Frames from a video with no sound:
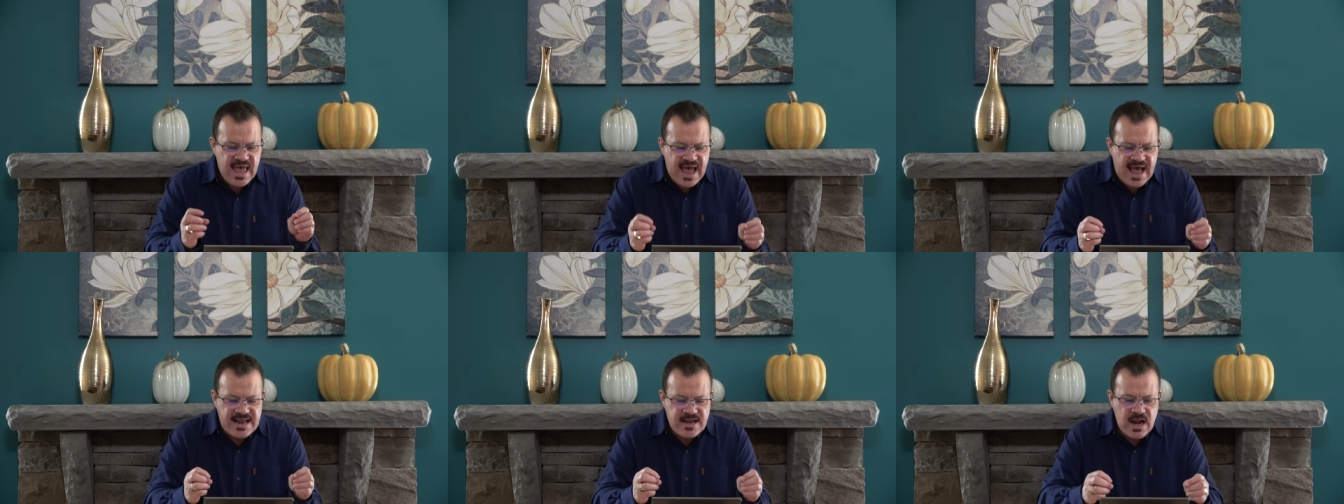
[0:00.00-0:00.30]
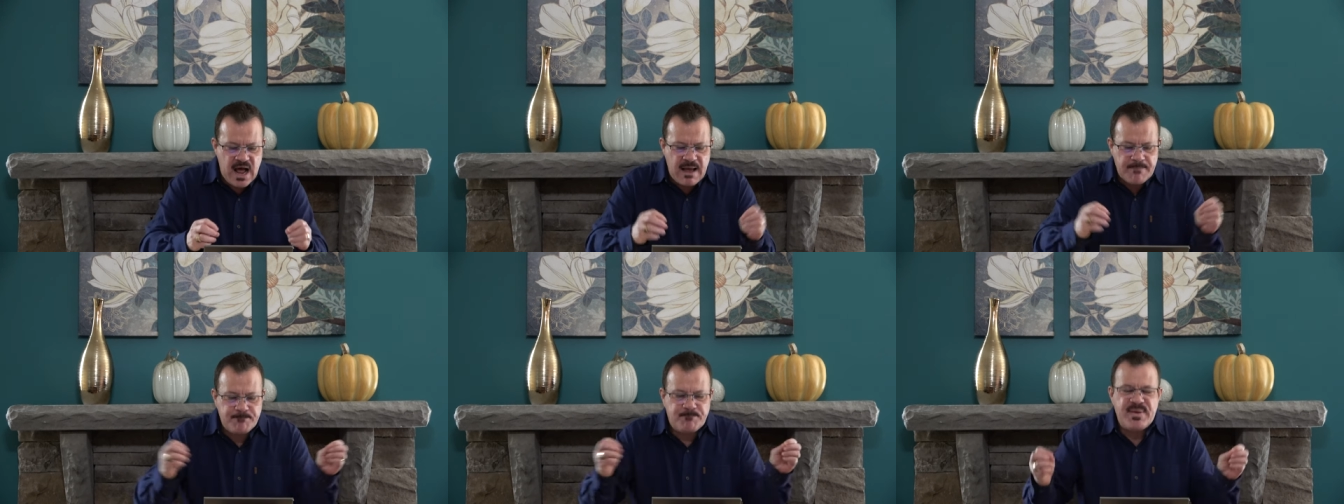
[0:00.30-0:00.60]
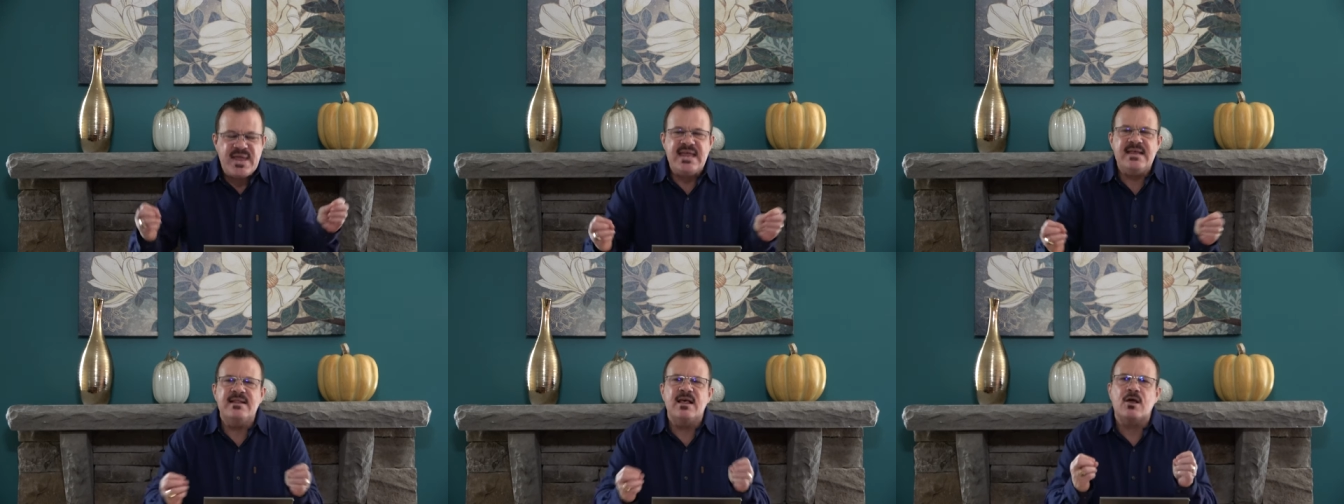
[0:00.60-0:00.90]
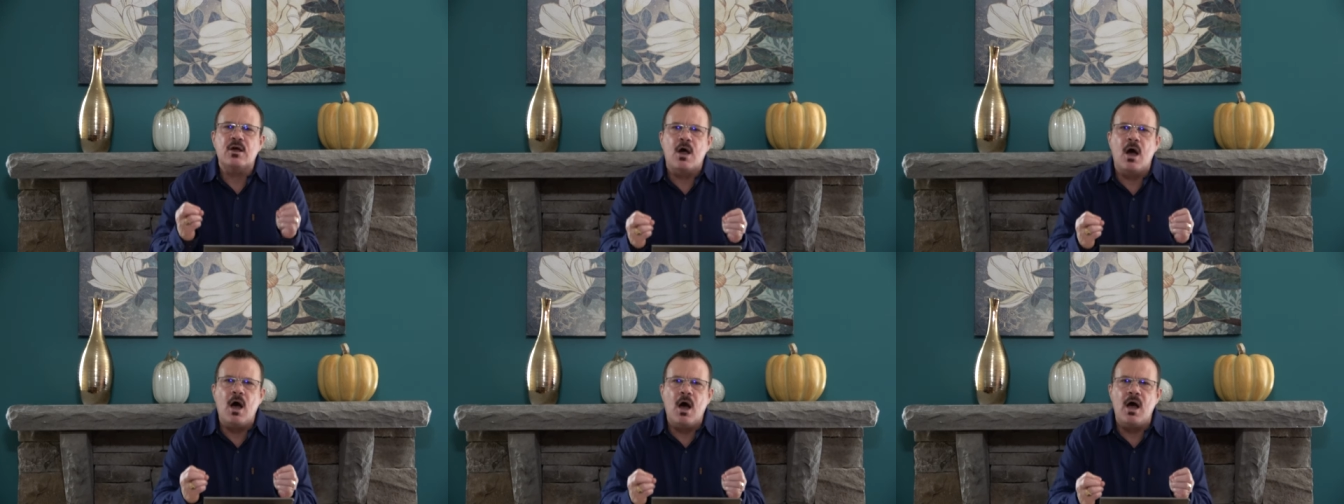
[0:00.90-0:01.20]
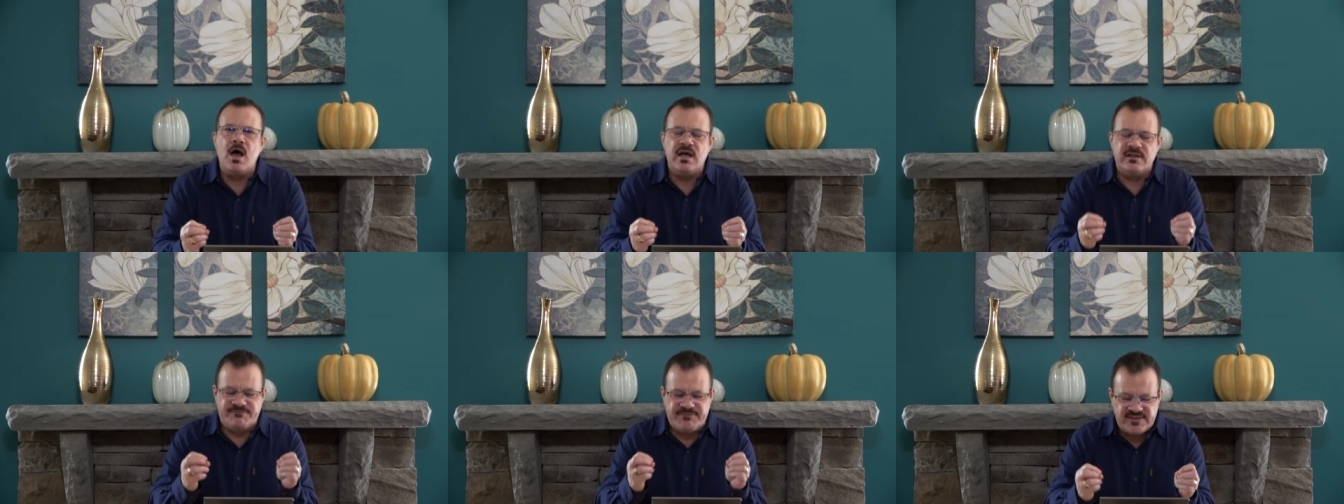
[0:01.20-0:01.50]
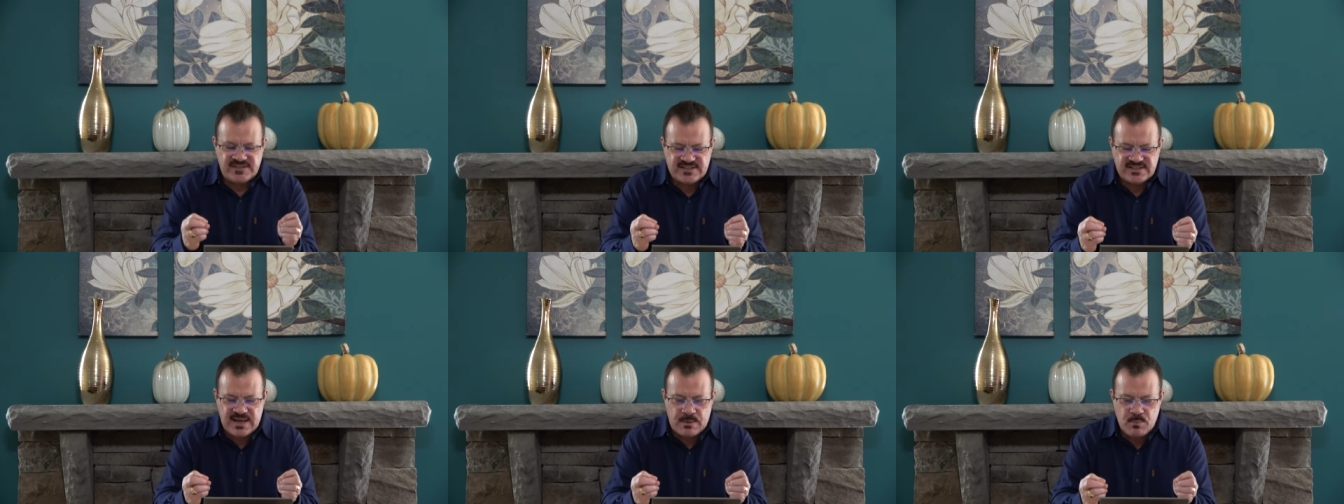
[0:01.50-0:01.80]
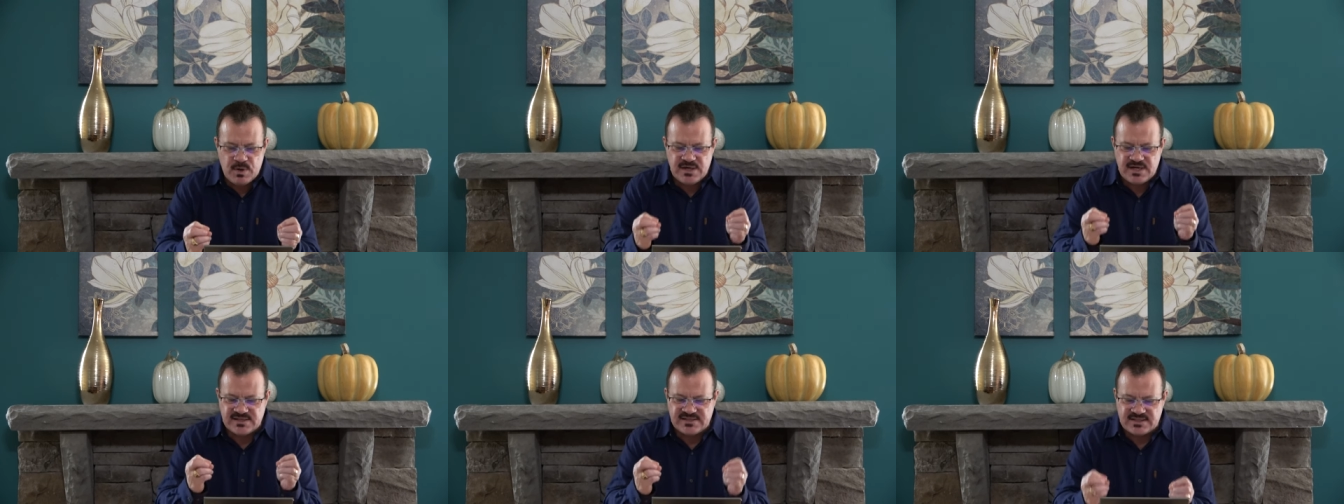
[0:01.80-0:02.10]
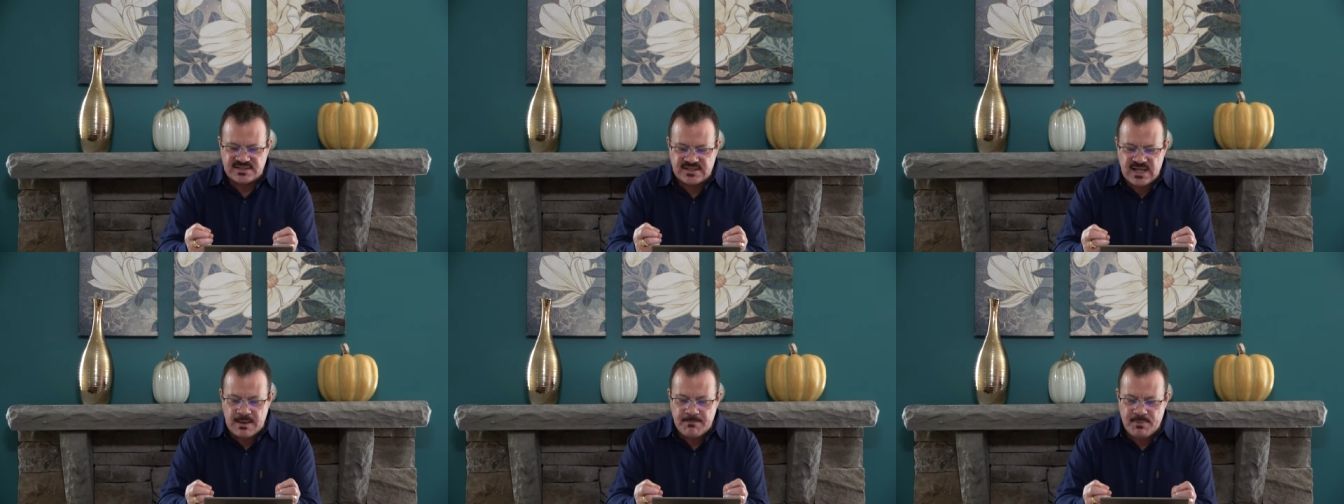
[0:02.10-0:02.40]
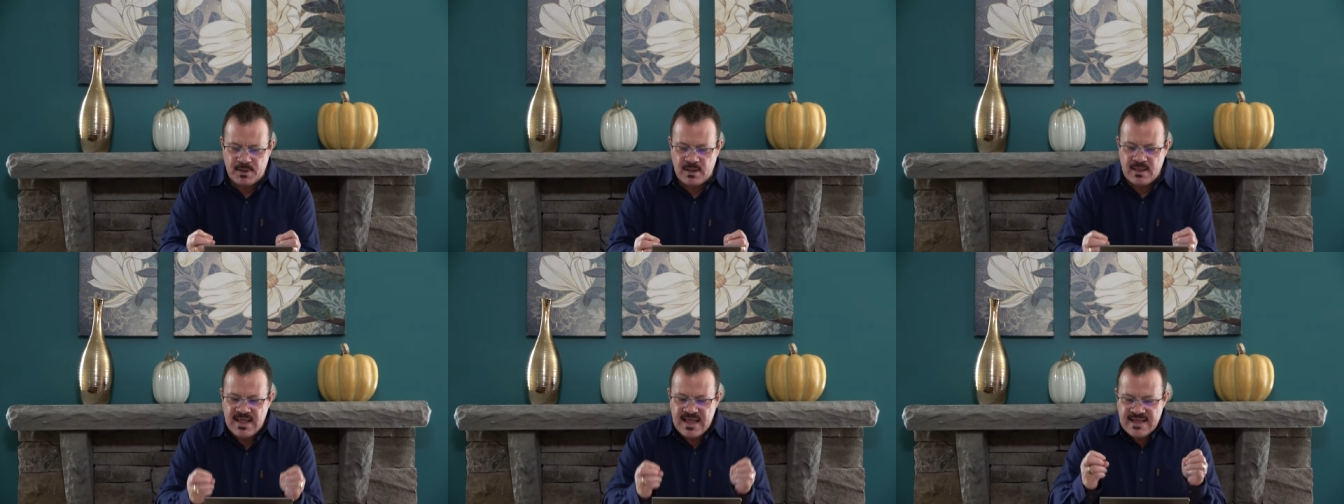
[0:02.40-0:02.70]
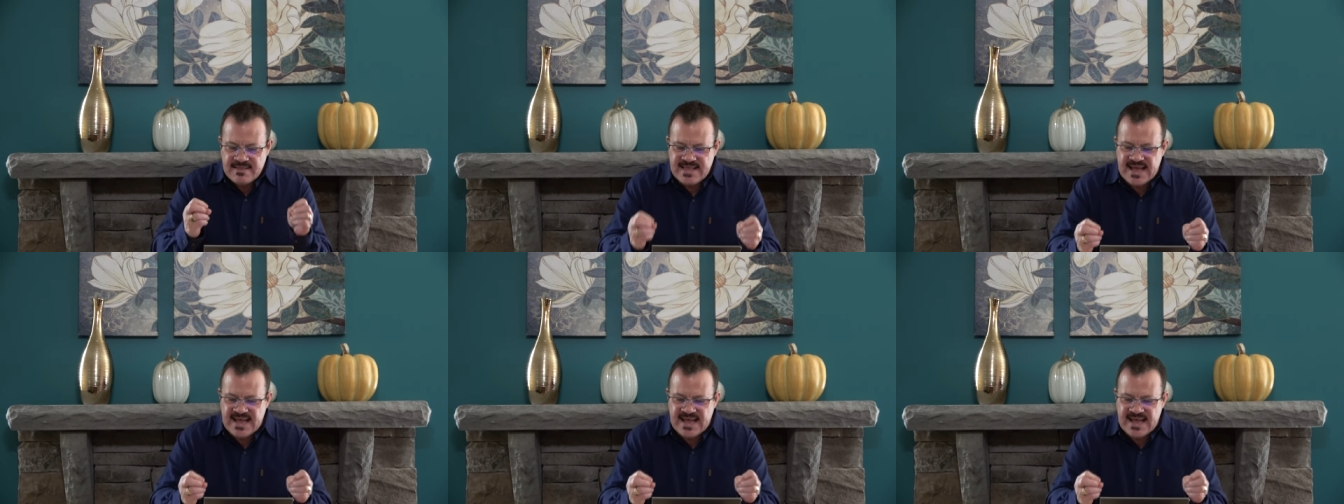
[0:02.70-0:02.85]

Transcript: and not being the cause for someone to stumble,